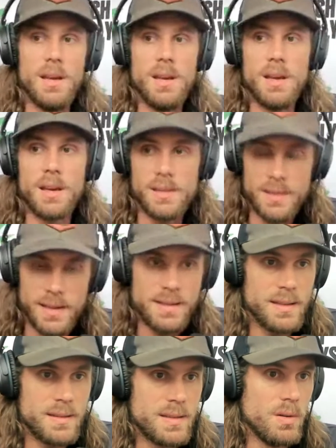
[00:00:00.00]
because let's
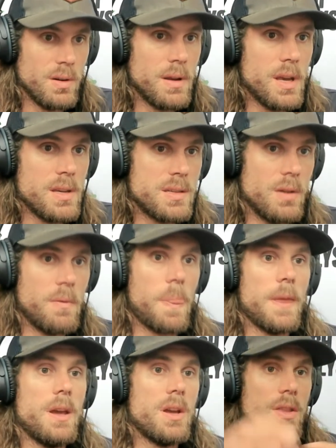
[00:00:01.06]
get to it. So
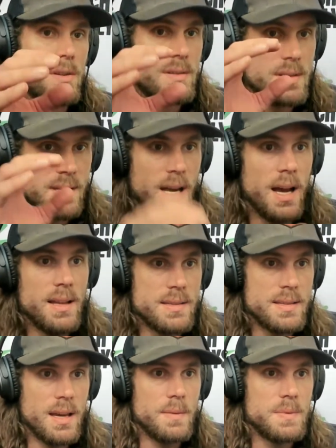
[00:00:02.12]
there's this
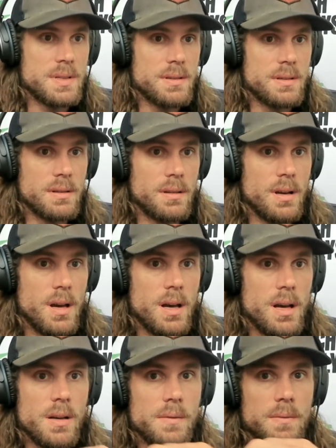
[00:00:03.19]
concept
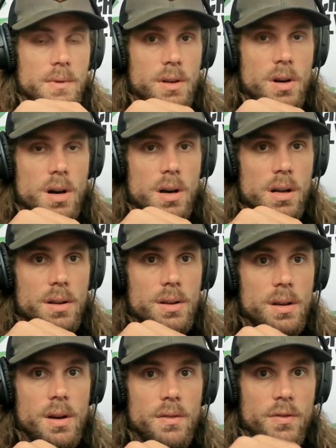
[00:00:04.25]
called
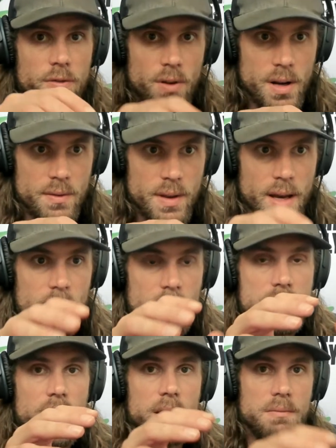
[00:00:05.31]
front of the
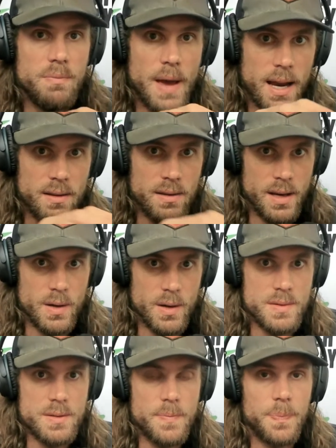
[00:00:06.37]
house and back of the
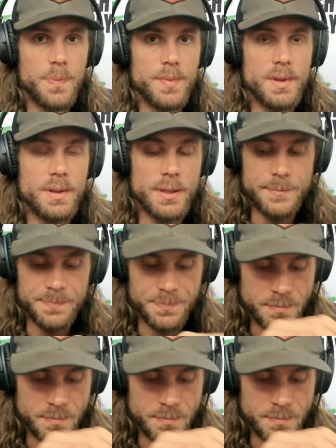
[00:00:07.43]
house. Okay.